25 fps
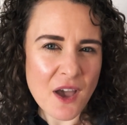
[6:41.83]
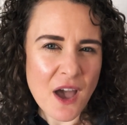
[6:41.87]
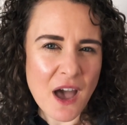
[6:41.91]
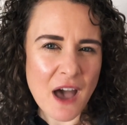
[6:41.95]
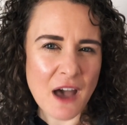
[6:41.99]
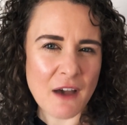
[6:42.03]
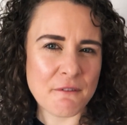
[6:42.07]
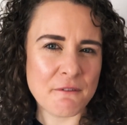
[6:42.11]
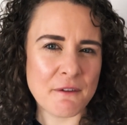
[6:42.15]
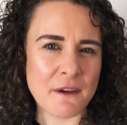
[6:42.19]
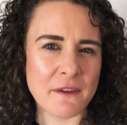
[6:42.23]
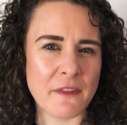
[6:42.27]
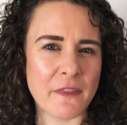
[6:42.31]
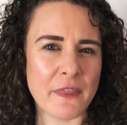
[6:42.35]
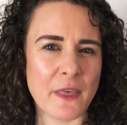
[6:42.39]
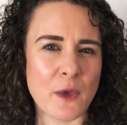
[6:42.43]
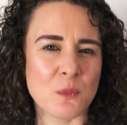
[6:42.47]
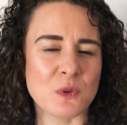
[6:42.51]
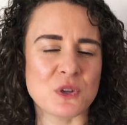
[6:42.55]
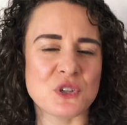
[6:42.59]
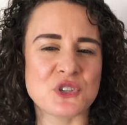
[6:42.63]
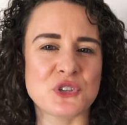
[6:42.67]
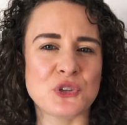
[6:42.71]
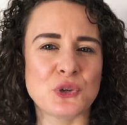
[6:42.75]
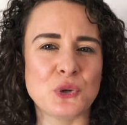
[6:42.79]
I found that they
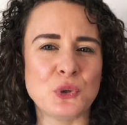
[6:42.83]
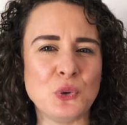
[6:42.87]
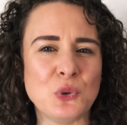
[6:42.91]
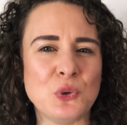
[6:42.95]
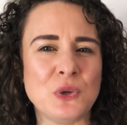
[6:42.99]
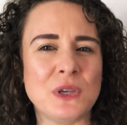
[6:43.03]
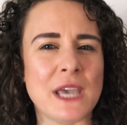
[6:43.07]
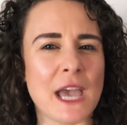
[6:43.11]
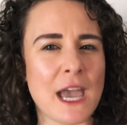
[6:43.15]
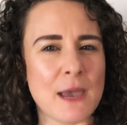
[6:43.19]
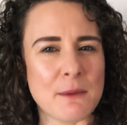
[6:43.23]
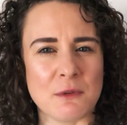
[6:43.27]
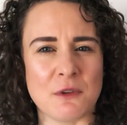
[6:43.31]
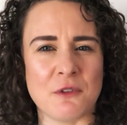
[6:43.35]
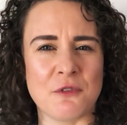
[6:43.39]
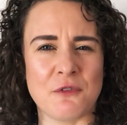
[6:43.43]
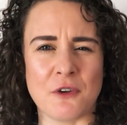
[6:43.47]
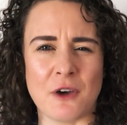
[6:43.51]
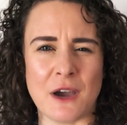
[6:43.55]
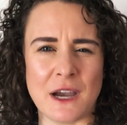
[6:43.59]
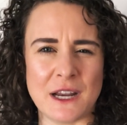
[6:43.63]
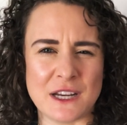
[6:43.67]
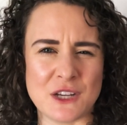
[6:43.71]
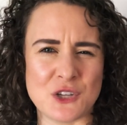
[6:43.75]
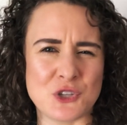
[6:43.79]
were too
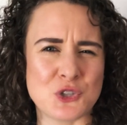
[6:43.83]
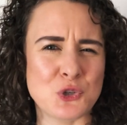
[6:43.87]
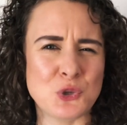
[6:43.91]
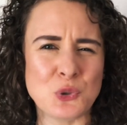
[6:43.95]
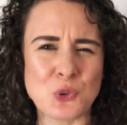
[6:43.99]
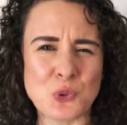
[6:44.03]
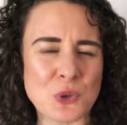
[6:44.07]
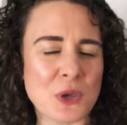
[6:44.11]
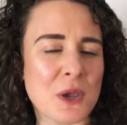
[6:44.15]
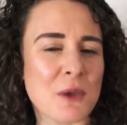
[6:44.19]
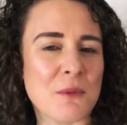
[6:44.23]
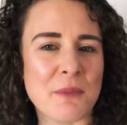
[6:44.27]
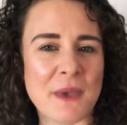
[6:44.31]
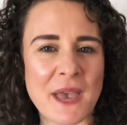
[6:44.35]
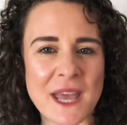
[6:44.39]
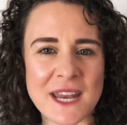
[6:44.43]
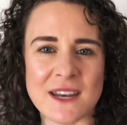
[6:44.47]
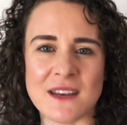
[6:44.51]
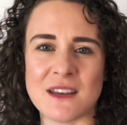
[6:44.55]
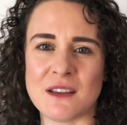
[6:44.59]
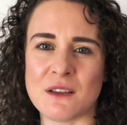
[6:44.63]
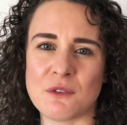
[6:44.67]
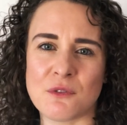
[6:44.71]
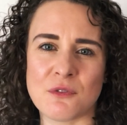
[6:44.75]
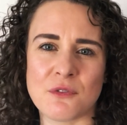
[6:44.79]
gamified and too
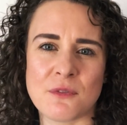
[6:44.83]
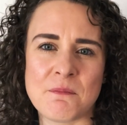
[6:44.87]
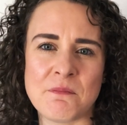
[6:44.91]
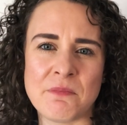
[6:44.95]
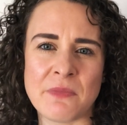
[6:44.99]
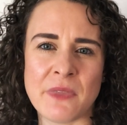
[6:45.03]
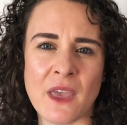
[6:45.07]
competitive.